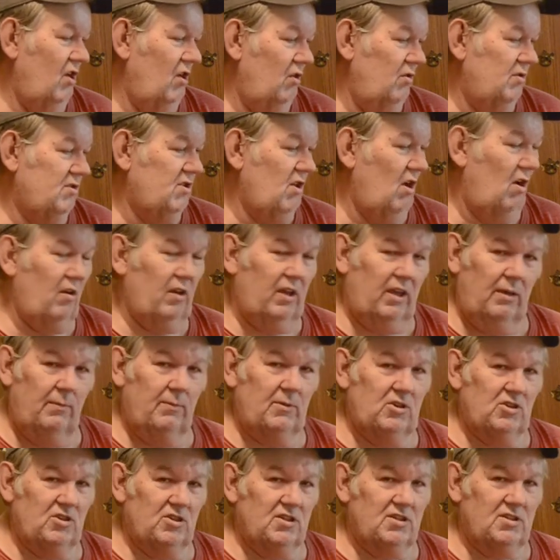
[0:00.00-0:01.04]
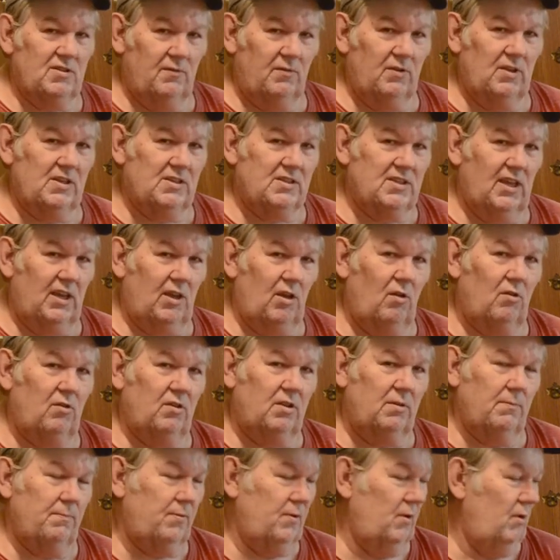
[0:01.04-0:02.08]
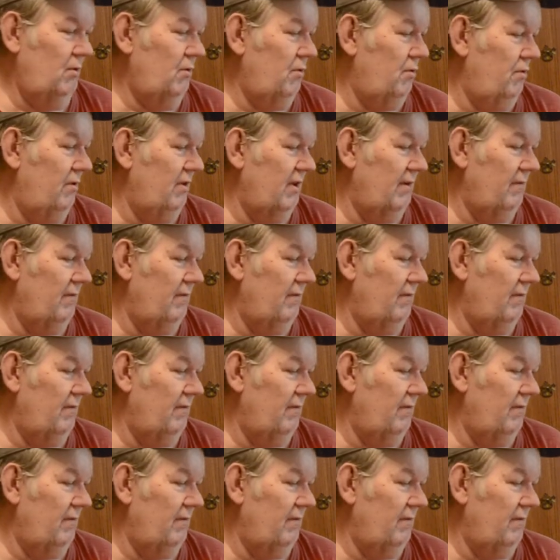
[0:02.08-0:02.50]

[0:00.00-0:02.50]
who saw images of this thing on the computer